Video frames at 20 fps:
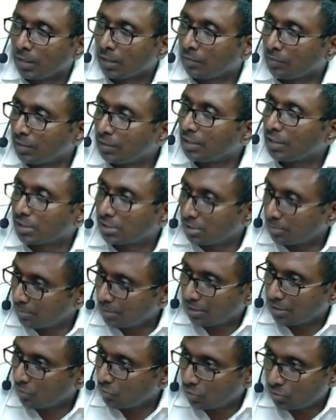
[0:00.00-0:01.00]
When customer
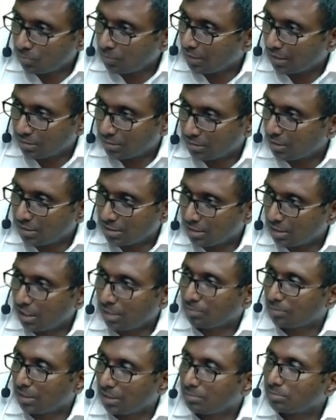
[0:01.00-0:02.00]
gives me, that is not
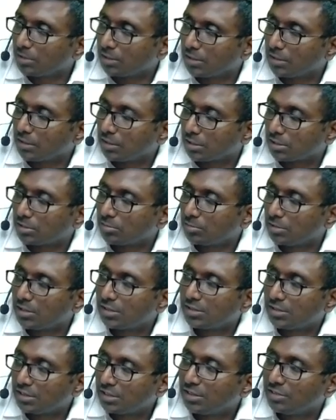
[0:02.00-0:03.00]
my money. Customer is
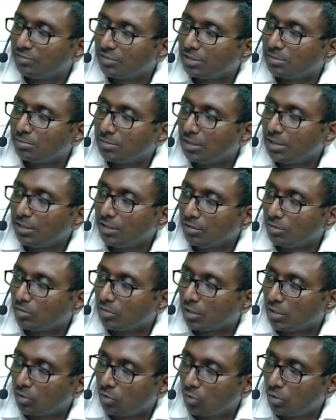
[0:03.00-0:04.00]
giving me,
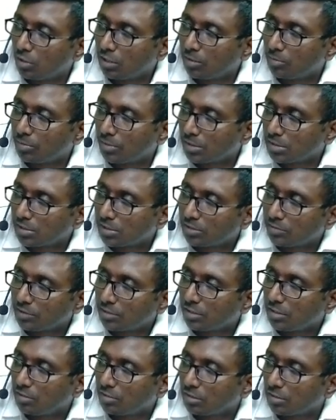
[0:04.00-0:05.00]
I go and deposit with
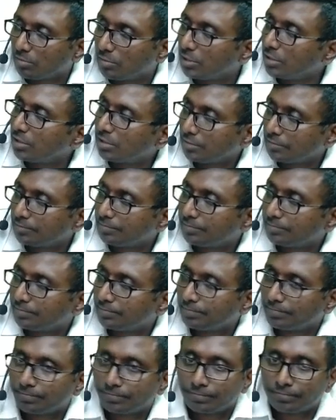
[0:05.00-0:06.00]
government.
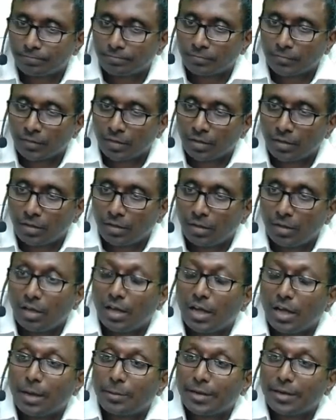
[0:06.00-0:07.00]

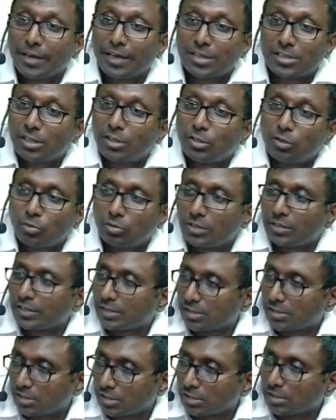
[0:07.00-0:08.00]
I'm an agent to that
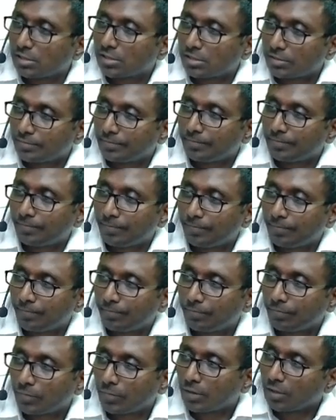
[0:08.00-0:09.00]
extent.
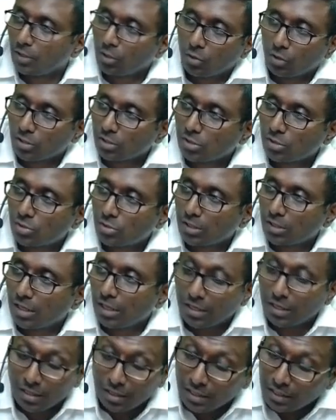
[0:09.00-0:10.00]
Hello, understood?
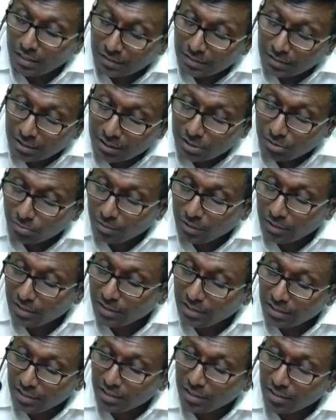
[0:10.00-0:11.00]
That's why
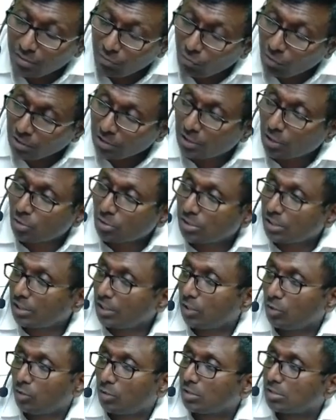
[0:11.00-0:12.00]
here 1000
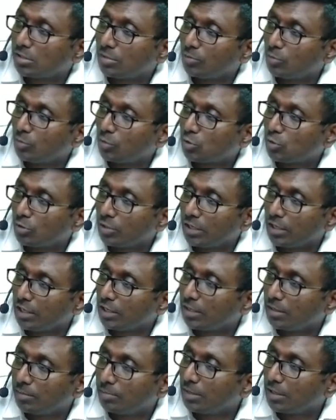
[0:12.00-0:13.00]
you are supposed to
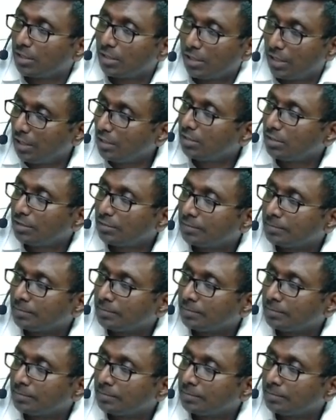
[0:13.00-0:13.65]
take, but not